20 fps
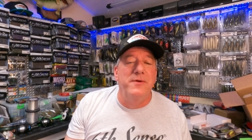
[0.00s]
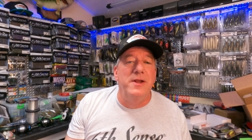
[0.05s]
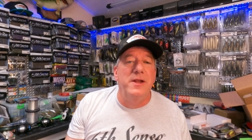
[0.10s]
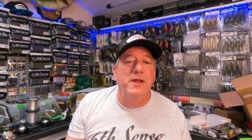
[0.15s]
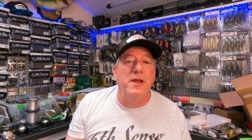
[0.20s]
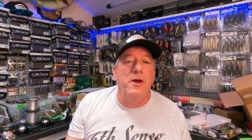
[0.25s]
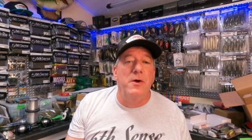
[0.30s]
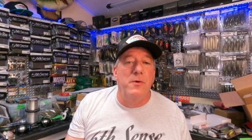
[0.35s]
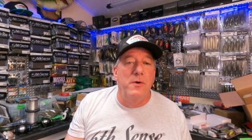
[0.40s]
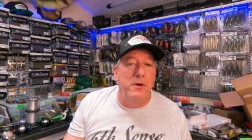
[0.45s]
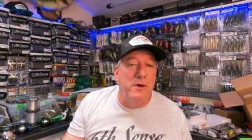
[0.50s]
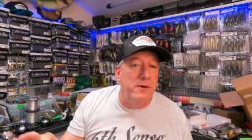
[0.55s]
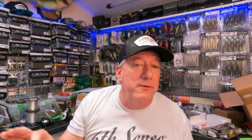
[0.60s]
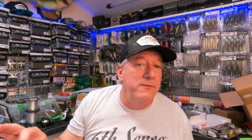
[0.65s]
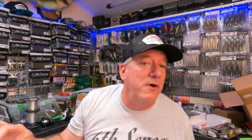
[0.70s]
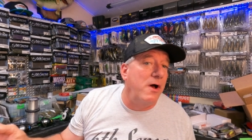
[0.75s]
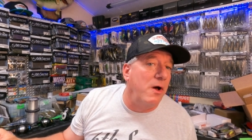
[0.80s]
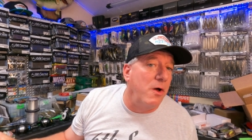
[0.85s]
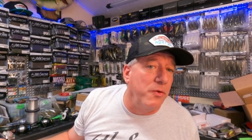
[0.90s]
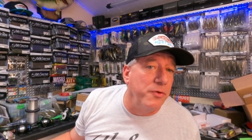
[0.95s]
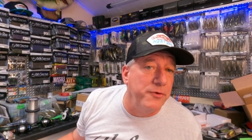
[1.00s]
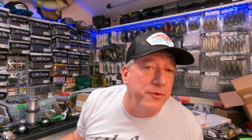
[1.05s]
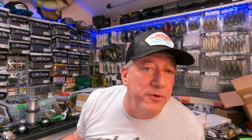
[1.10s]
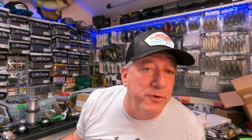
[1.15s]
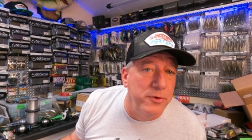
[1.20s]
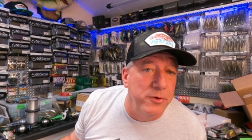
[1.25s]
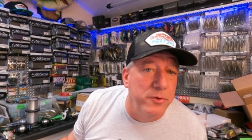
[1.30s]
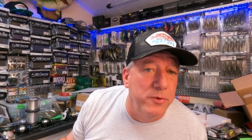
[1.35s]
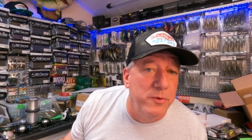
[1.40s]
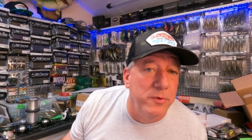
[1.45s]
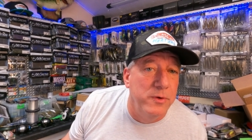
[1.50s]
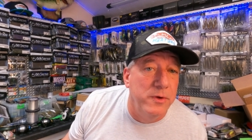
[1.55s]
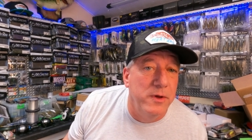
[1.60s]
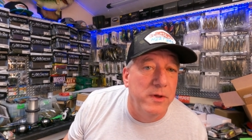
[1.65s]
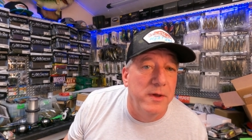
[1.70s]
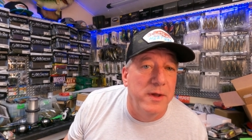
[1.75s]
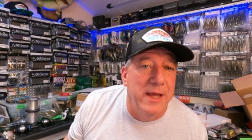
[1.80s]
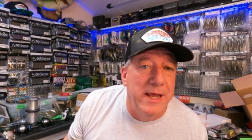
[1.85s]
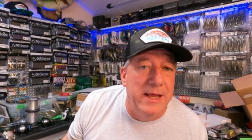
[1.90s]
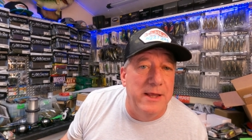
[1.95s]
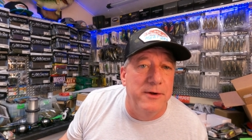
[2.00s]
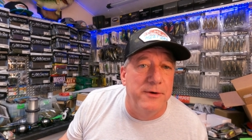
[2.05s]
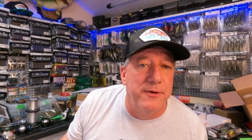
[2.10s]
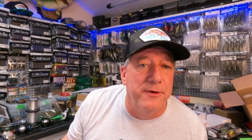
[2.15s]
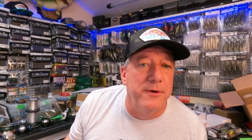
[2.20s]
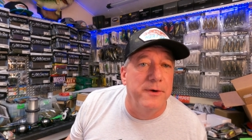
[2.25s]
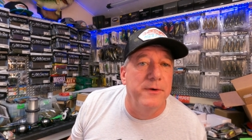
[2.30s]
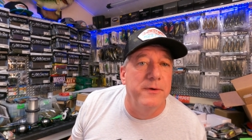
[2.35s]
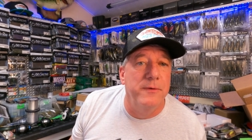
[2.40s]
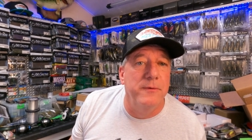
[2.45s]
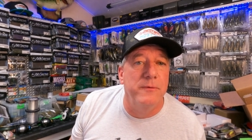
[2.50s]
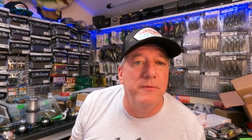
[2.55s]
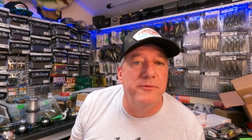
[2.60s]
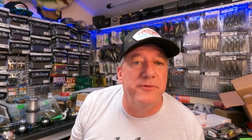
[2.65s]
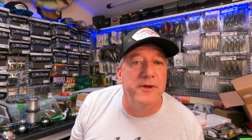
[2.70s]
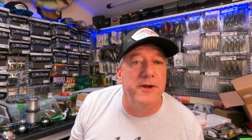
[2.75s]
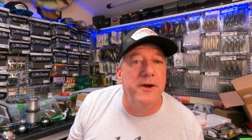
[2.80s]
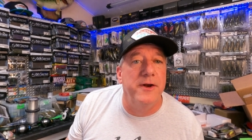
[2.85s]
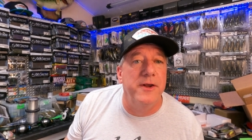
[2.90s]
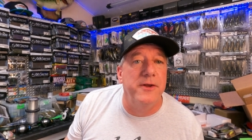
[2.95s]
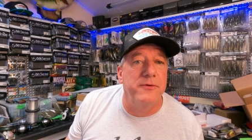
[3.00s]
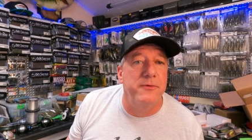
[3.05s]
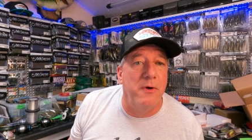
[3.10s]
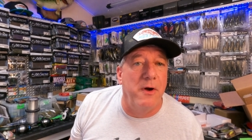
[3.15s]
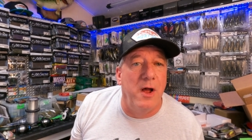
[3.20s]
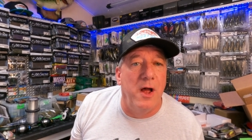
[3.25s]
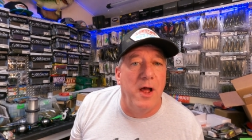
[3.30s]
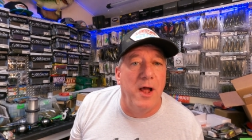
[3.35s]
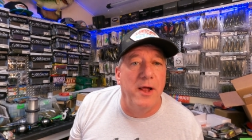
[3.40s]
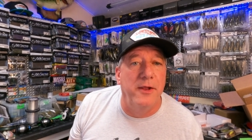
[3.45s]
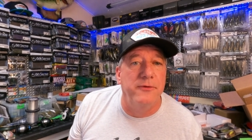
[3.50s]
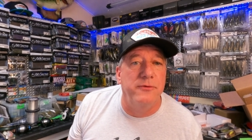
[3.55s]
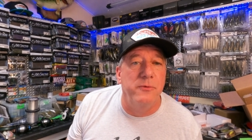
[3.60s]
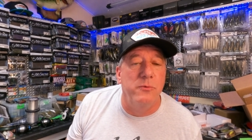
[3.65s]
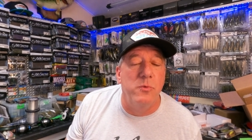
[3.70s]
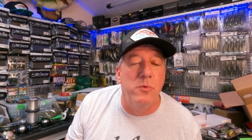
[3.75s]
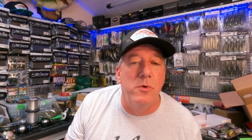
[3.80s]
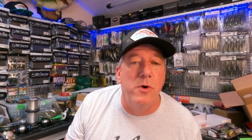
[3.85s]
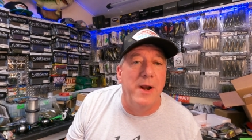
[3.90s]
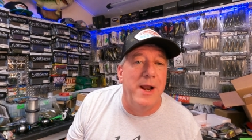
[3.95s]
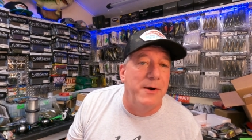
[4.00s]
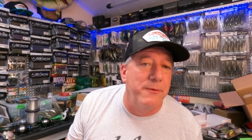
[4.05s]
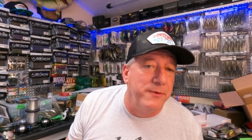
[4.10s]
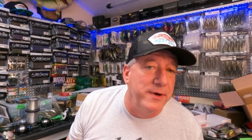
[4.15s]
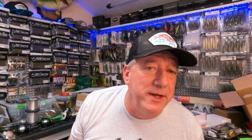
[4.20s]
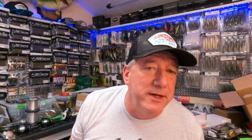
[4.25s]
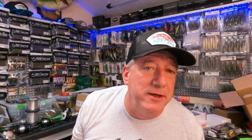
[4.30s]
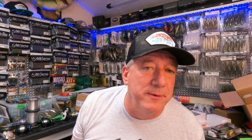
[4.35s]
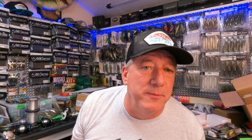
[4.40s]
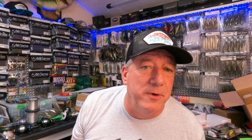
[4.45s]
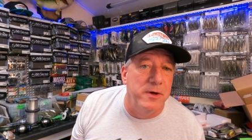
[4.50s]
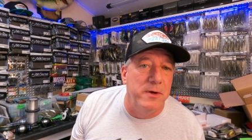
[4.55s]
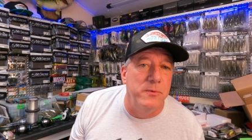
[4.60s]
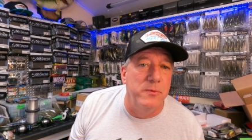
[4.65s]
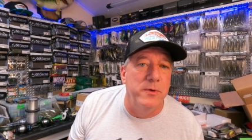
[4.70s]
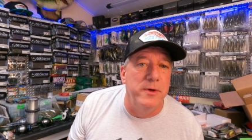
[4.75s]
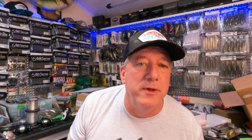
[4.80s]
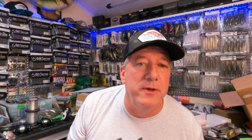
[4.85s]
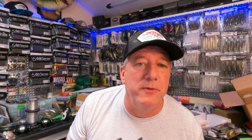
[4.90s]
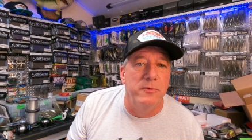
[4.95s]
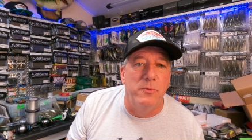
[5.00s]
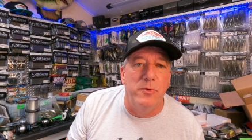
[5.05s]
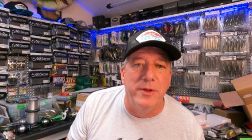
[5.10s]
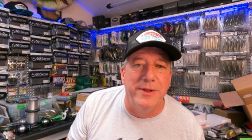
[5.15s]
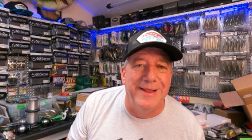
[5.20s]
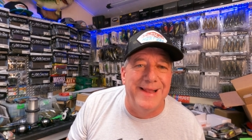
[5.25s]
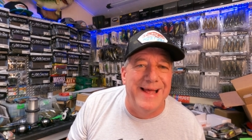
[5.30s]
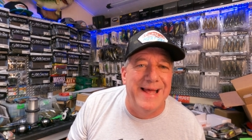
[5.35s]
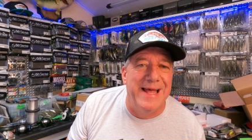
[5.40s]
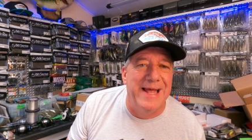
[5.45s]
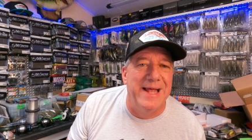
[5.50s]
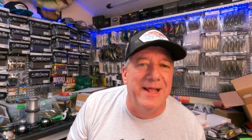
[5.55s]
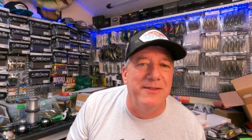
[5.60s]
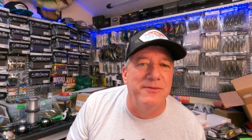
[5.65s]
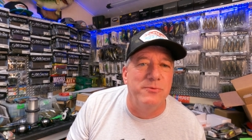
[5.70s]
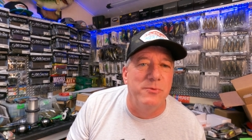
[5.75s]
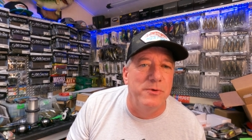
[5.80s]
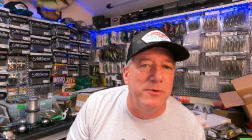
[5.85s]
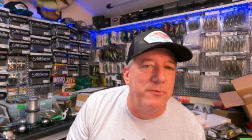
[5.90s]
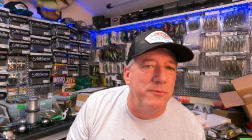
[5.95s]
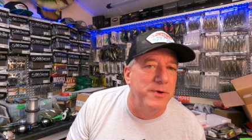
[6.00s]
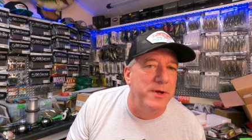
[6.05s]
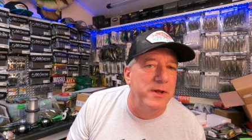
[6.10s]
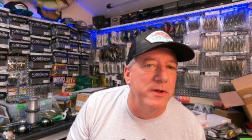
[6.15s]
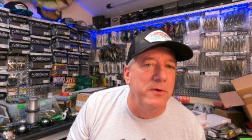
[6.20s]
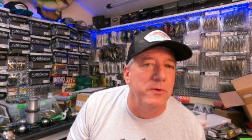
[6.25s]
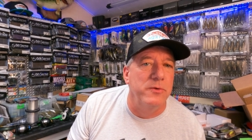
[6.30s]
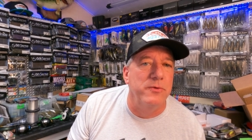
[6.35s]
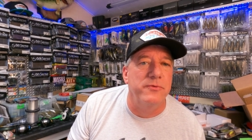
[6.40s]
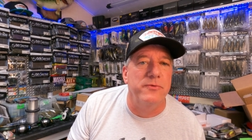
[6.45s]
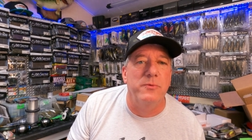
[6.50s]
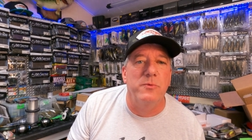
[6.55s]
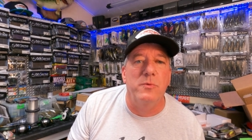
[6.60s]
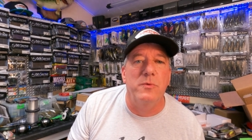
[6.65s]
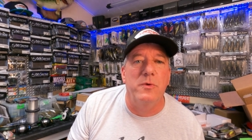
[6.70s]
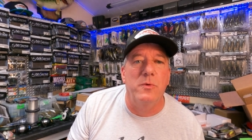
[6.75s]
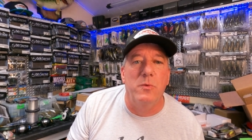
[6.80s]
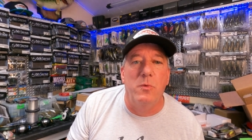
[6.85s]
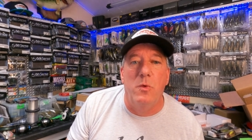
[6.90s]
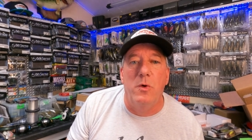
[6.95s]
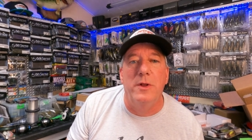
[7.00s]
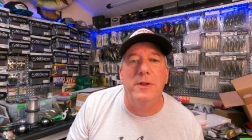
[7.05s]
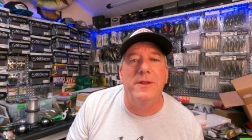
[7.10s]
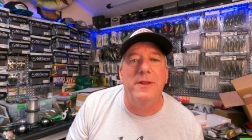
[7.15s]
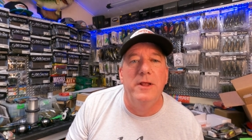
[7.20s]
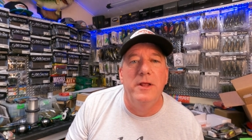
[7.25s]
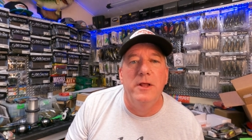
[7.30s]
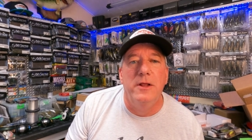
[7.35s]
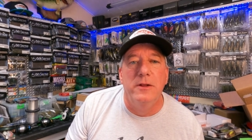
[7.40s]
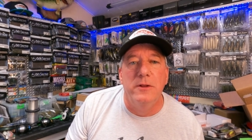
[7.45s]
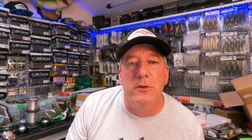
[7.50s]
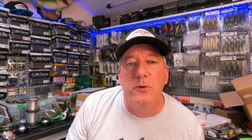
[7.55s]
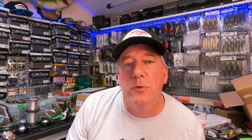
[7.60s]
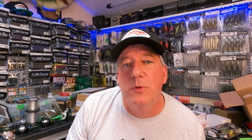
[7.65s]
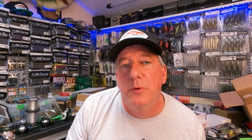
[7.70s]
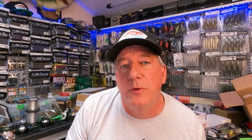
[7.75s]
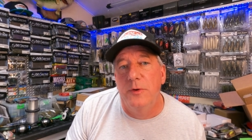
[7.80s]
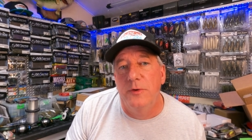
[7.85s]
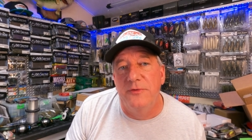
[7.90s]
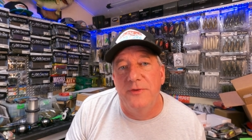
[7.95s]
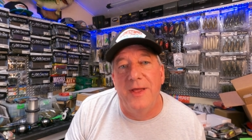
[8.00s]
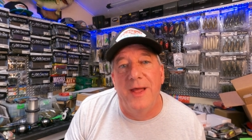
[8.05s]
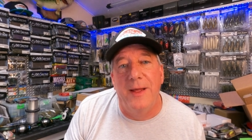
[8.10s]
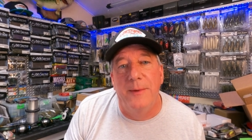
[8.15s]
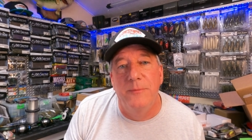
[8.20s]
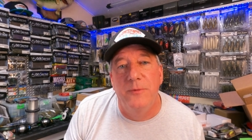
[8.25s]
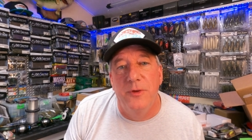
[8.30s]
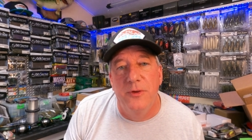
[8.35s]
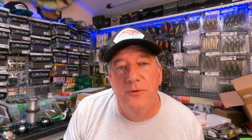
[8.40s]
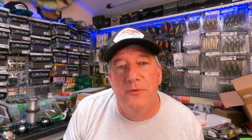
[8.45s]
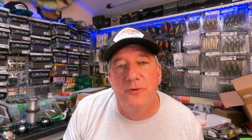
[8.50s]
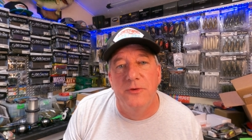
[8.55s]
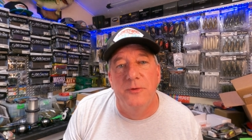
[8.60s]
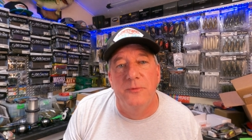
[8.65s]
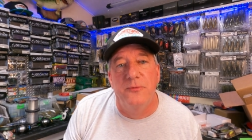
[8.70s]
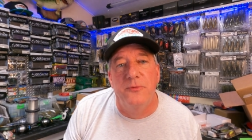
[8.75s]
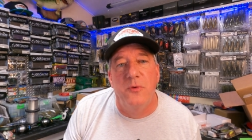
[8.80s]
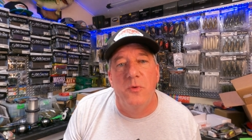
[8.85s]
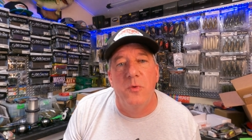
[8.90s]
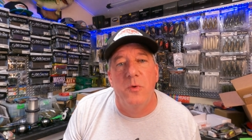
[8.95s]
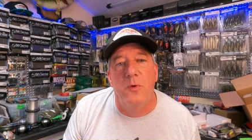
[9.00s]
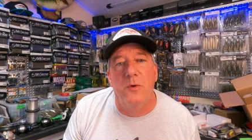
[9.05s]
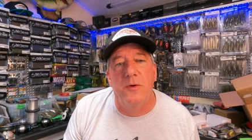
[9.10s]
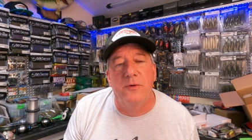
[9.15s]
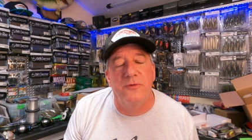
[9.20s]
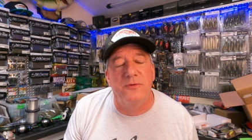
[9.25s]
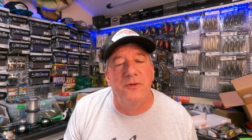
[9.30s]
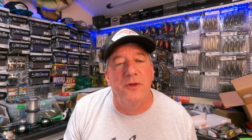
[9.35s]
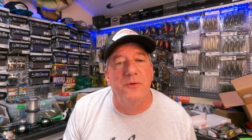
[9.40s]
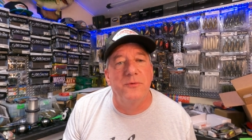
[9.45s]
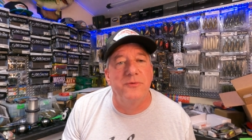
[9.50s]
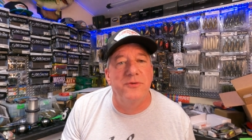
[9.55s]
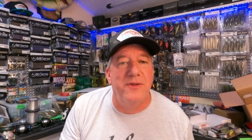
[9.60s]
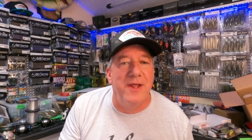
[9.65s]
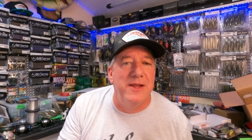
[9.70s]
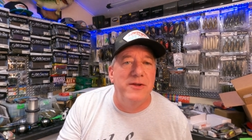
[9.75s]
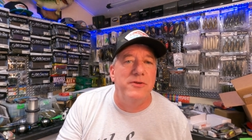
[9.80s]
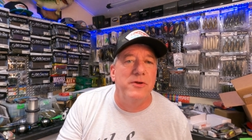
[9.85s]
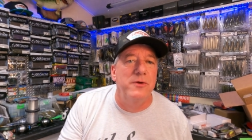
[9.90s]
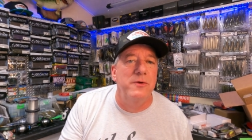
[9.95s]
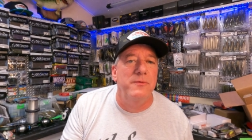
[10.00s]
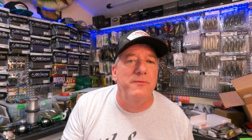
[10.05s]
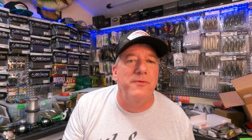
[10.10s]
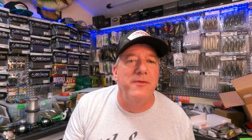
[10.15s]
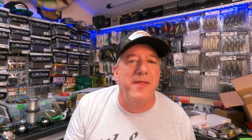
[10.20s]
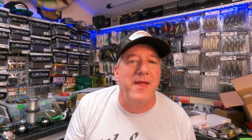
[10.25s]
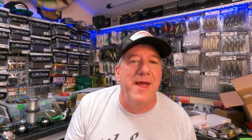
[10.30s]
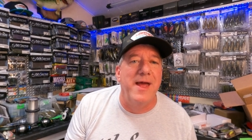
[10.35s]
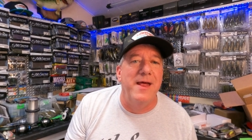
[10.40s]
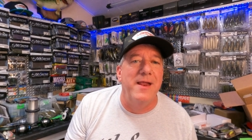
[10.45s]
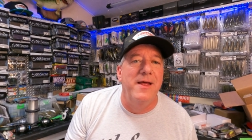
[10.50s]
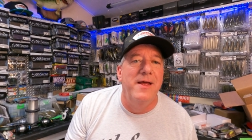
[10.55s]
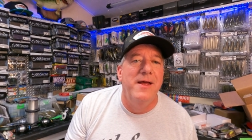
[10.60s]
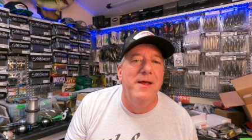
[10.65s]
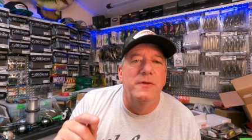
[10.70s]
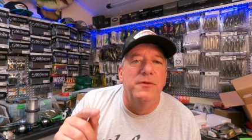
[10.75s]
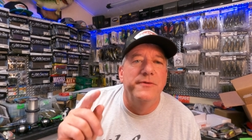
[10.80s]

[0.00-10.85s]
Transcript: a video of all the new Heater Series rods, what I rigged them up with, what lines, what reels, what lures I'm using them for. So stay tuned for that.